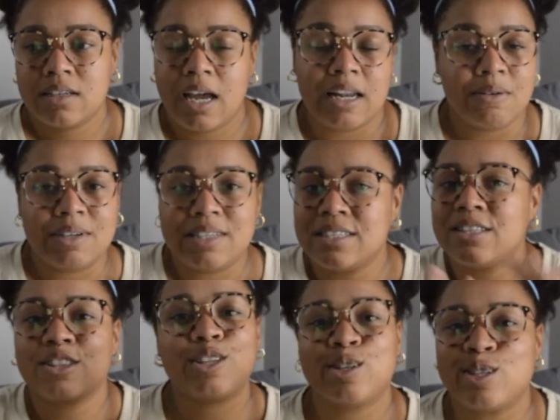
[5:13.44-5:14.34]
anyways,
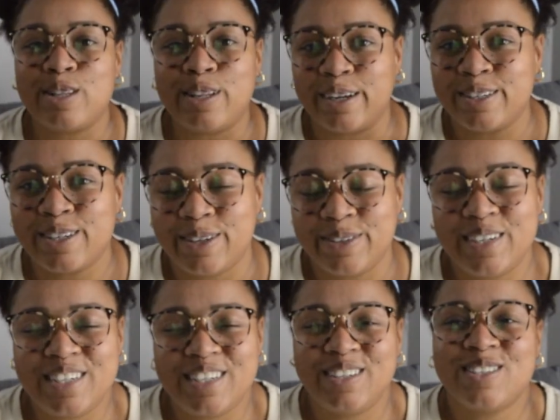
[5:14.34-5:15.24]
there's a lot to go
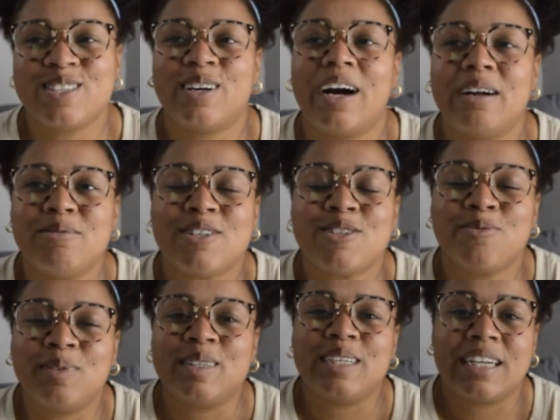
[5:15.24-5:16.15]
into, so I'm just
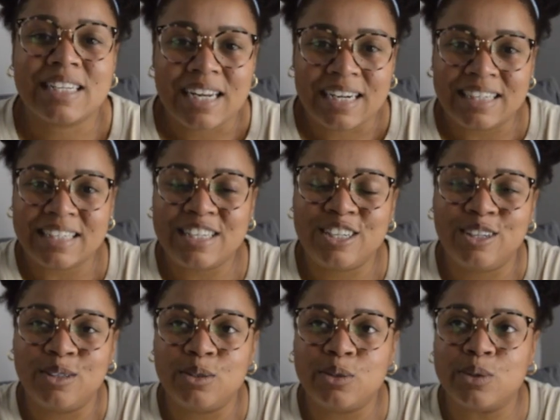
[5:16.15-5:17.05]
really excited
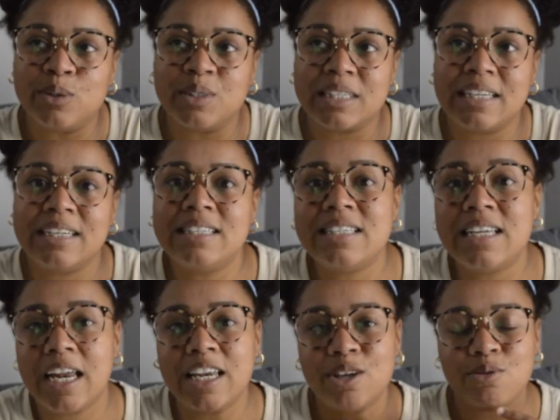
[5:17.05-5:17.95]
to
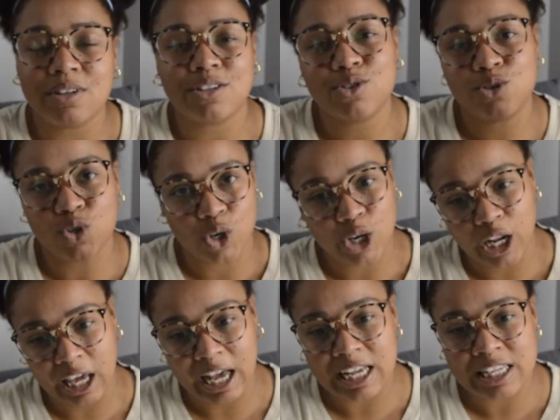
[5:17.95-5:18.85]
continue this
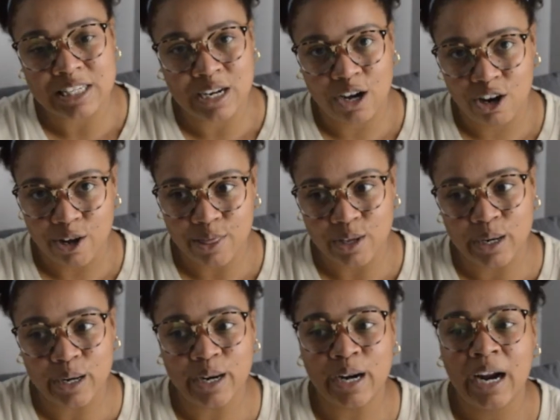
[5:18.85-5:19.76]
journey as an
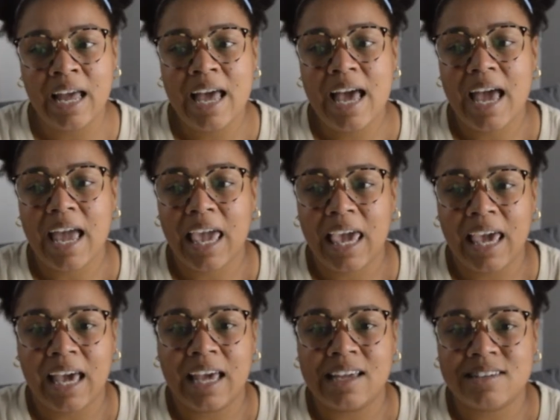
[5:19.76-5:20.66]
author
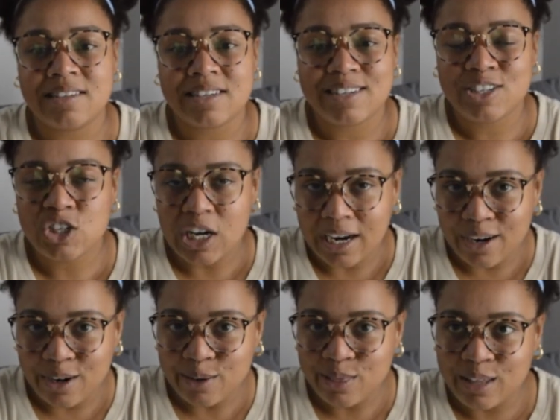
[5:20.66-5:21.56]
and
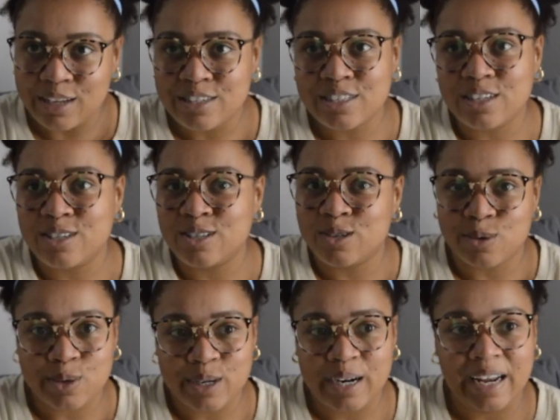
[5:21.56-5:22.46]
share this
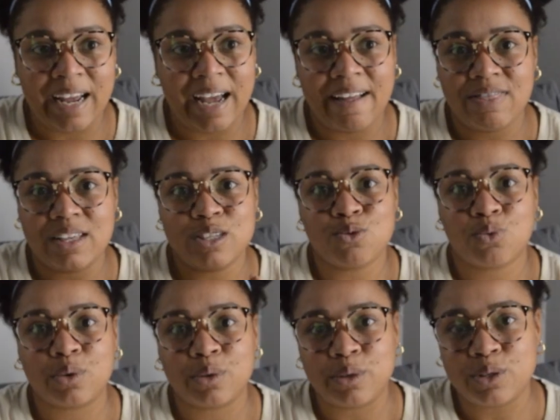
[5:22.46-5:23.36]
story and this
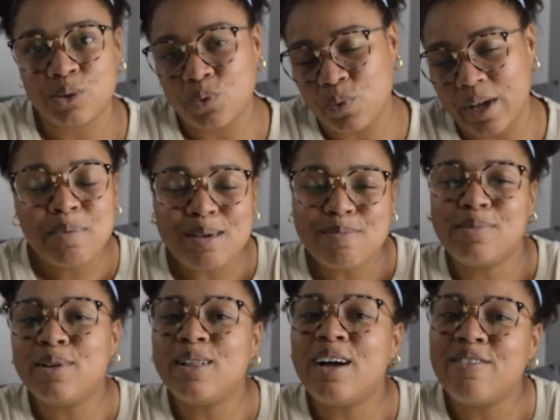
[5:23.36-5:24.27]
world with
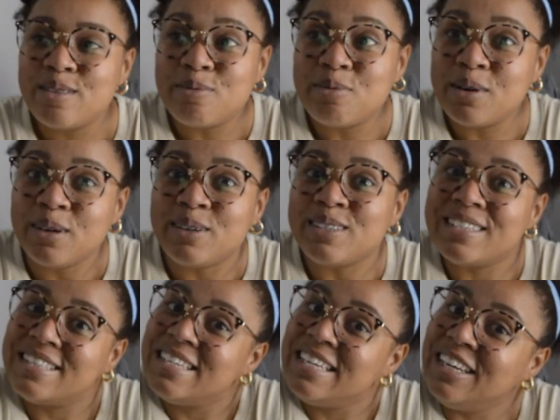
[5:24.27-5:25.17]
people of the world
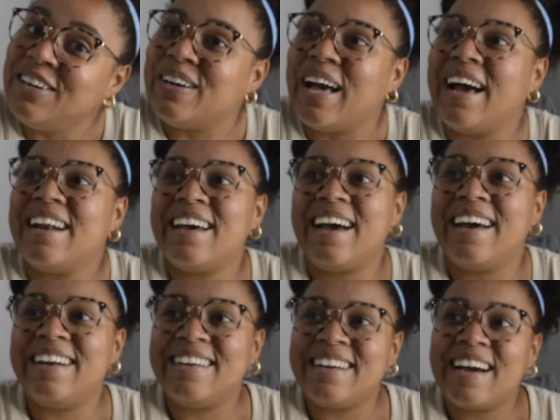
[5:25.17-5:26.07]
and the internet,
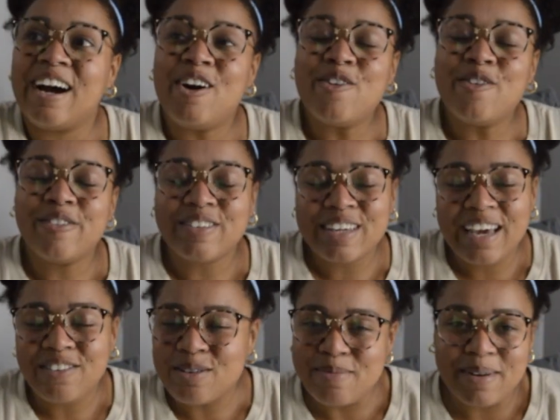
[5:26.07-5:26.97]
and hopefully
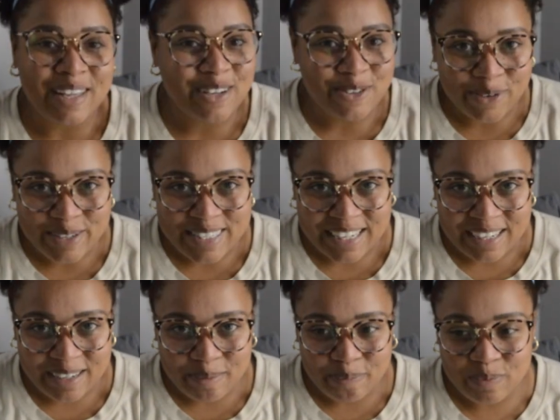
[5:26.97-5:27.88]
everybody enjoys
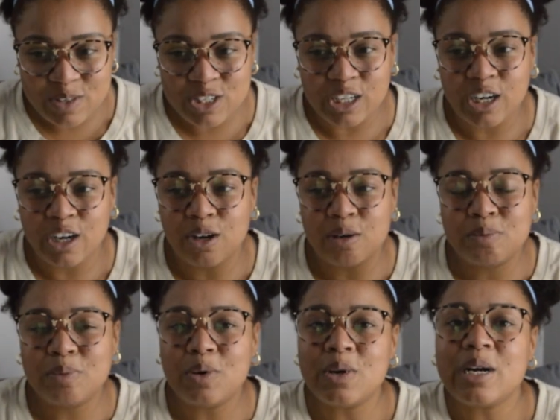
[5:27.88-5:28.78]
it. So
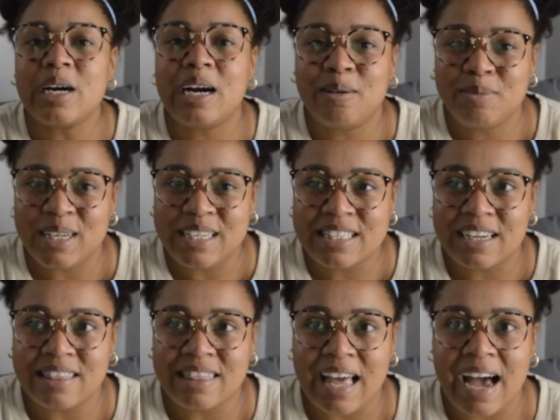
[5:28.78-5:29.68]
more updates
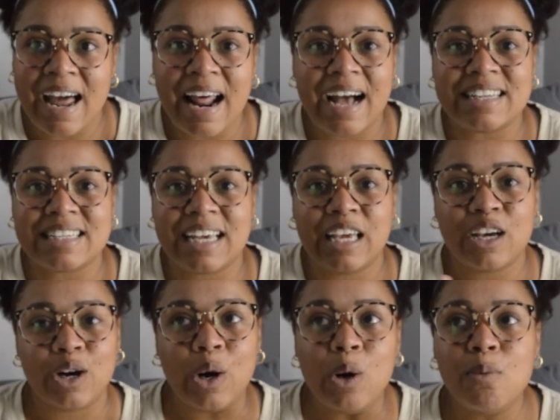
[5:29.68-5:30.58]
on that as I
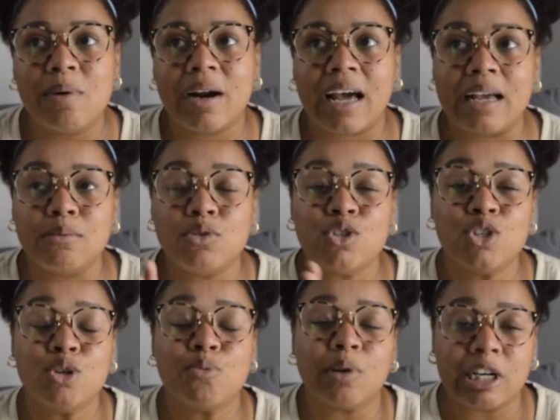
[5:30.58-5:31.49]
go, but I am
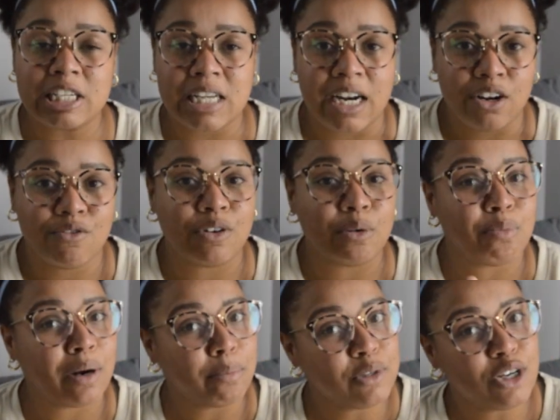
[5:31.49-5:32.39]
super excited for
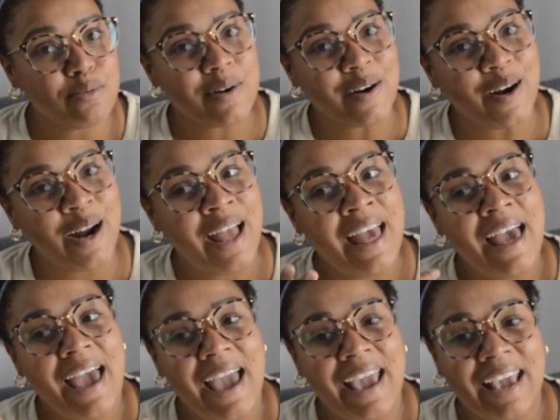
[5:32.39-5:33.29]
Preptober
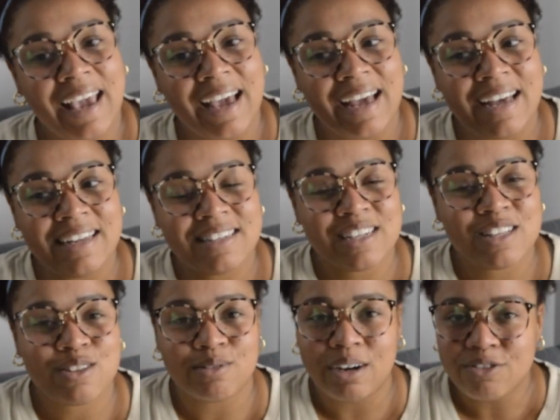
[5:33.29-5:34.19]
and
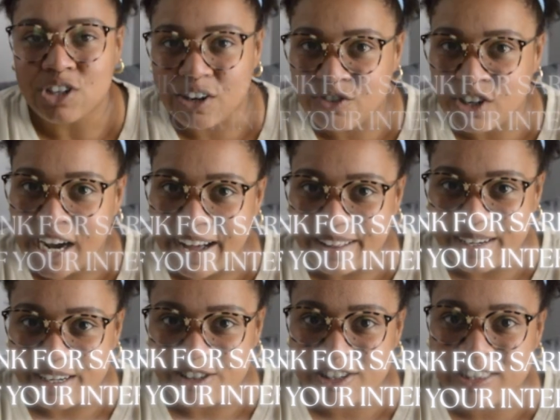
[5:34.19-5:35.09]
the Rough Draft
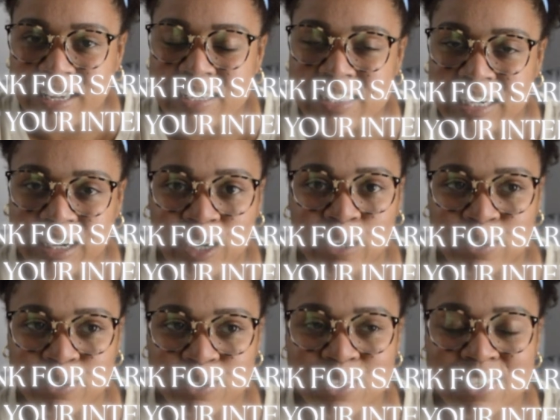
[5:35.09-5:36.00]
Challenge that Sarah
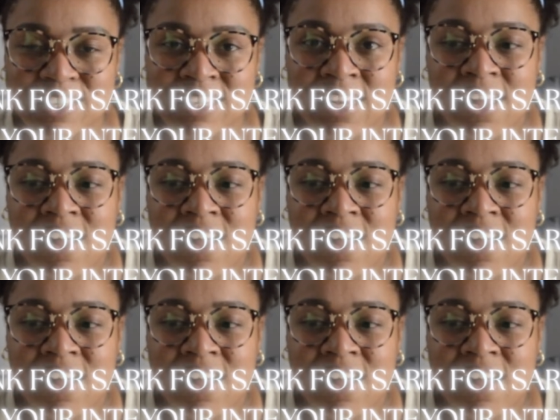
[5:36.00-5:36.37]
hosts